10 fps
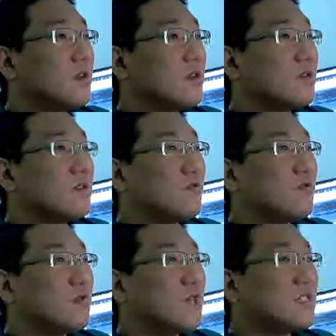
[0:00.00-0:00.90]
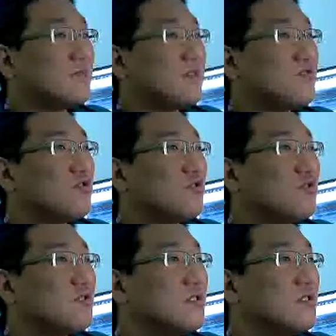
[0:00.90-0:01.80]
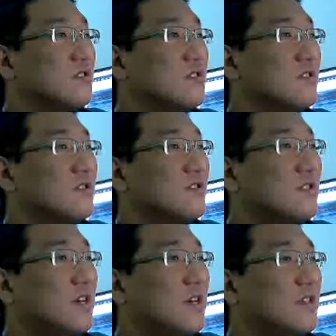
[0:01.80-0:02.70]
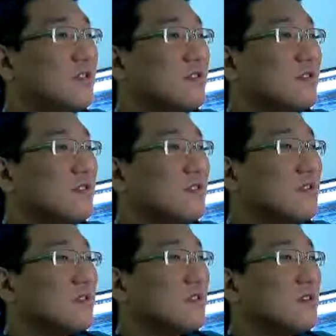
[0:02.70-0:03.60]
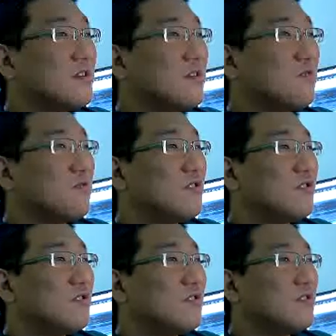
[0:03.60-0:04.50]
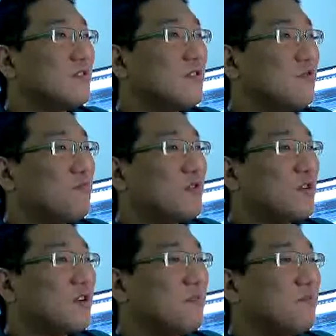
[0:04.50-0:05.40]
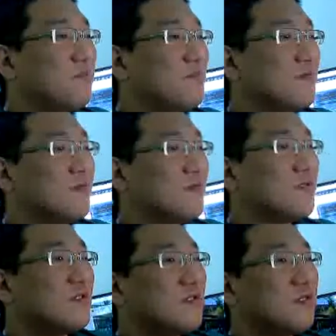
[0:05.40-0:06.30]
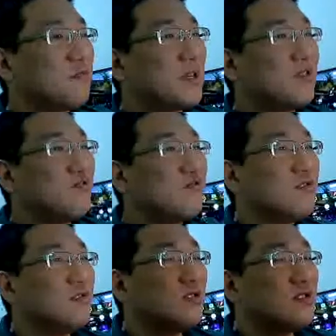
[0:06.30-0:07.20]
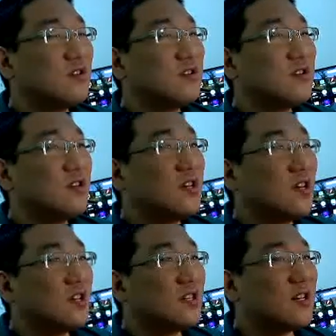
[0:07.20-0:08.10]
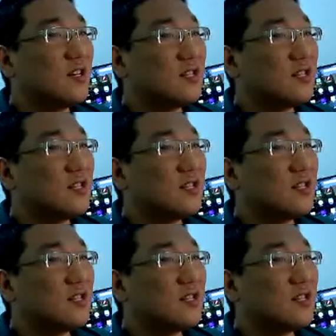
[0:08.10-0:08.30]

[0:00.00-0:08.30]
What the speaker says: So next features that I wanna open it up, the menu, and then let's